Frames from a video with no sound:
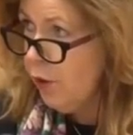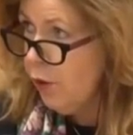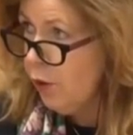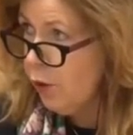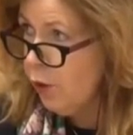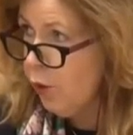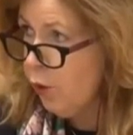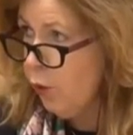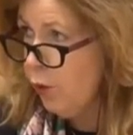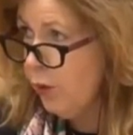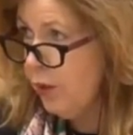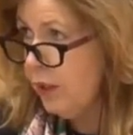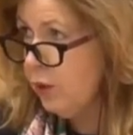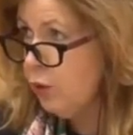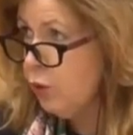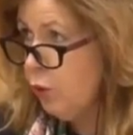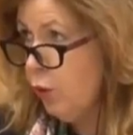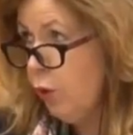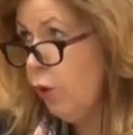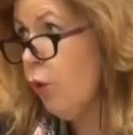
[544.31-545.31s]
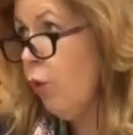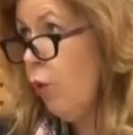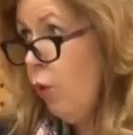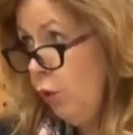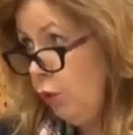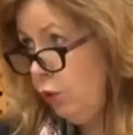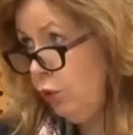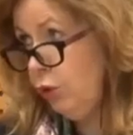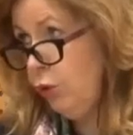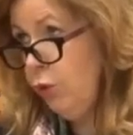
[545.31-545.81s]
according to a
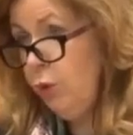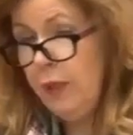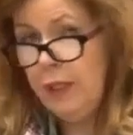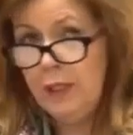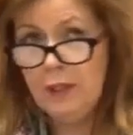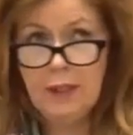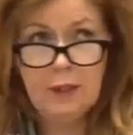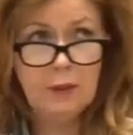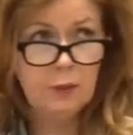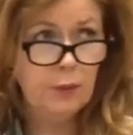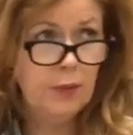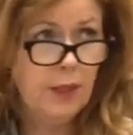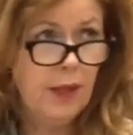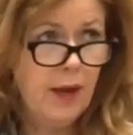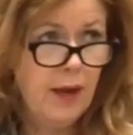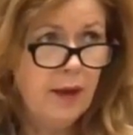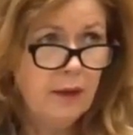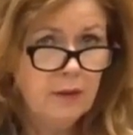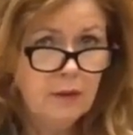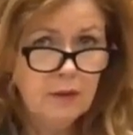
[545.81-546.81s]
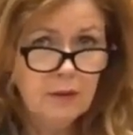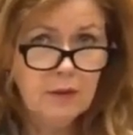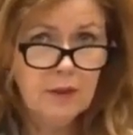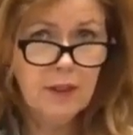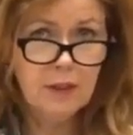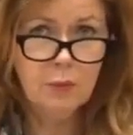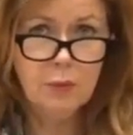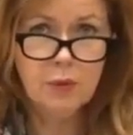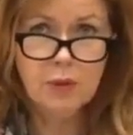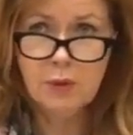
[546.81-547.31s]
court ruling that we had,
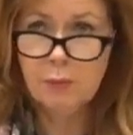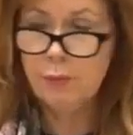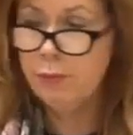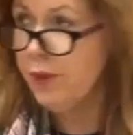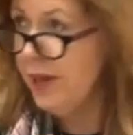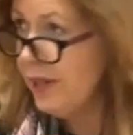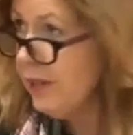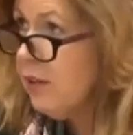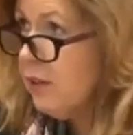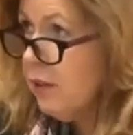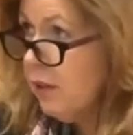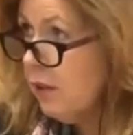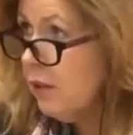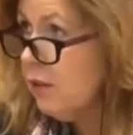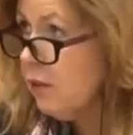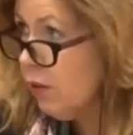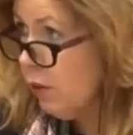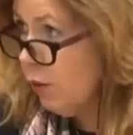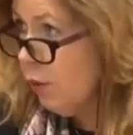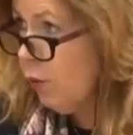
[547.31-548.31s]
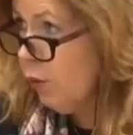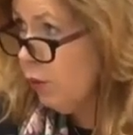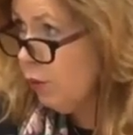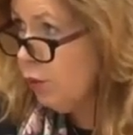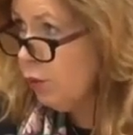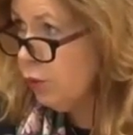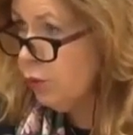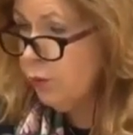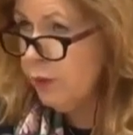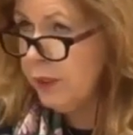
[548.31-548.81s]
that was a precedent
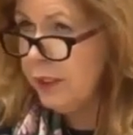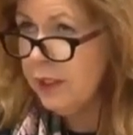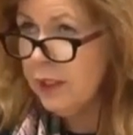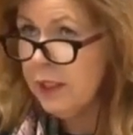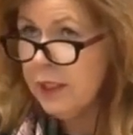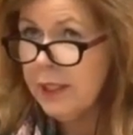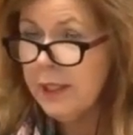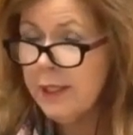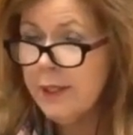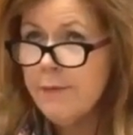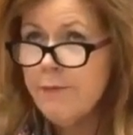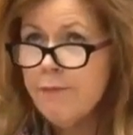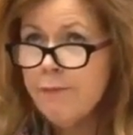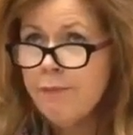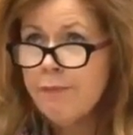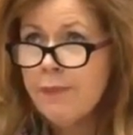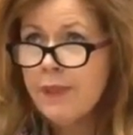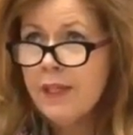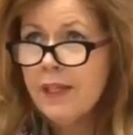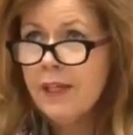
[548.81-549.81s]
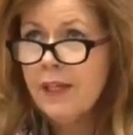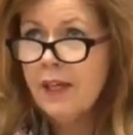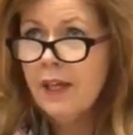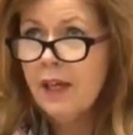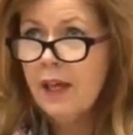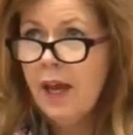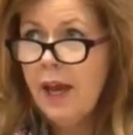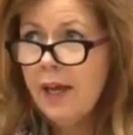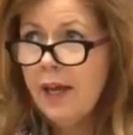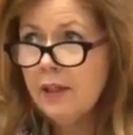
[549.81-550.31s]
court ruling.
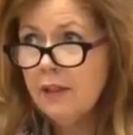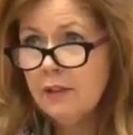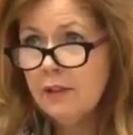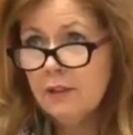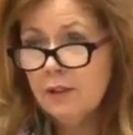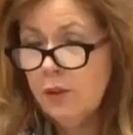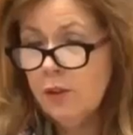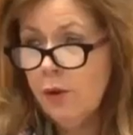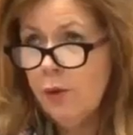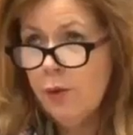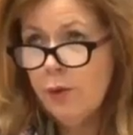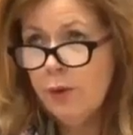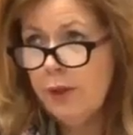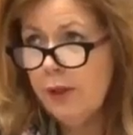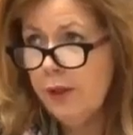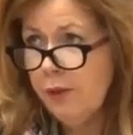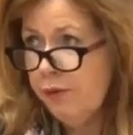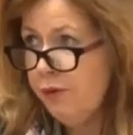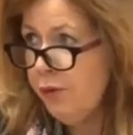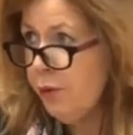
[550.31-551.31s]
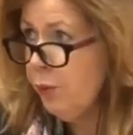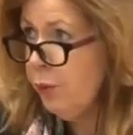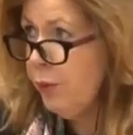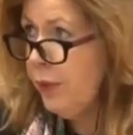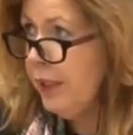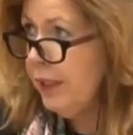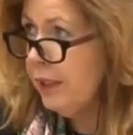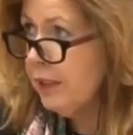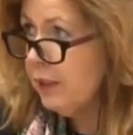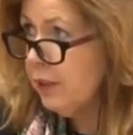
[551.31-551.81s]
And only a few
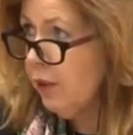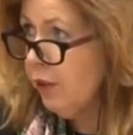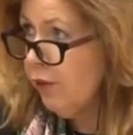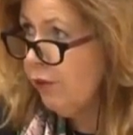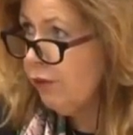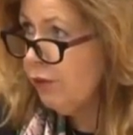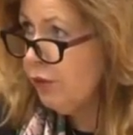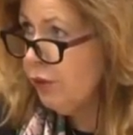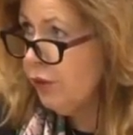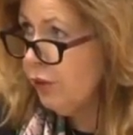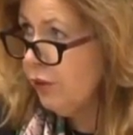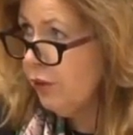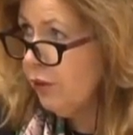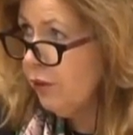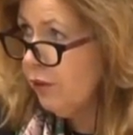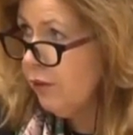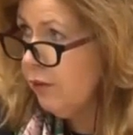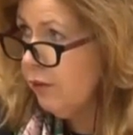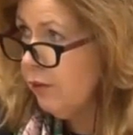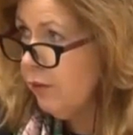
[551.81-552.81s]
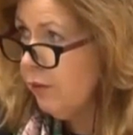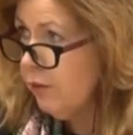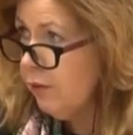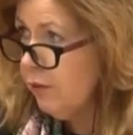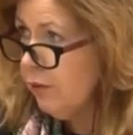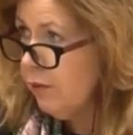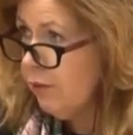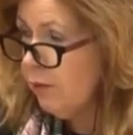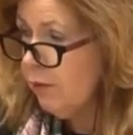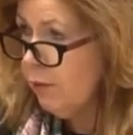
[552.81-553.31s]
weeks after, uh,
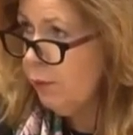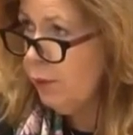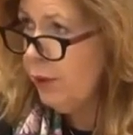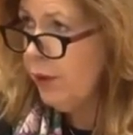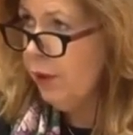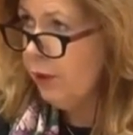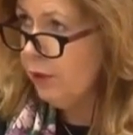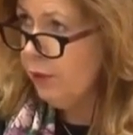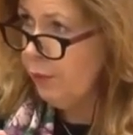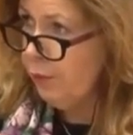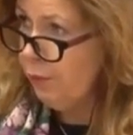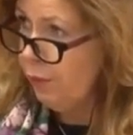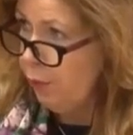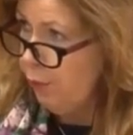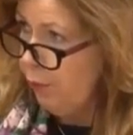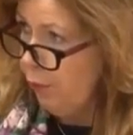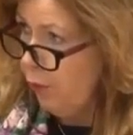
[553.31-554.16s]
we got a, a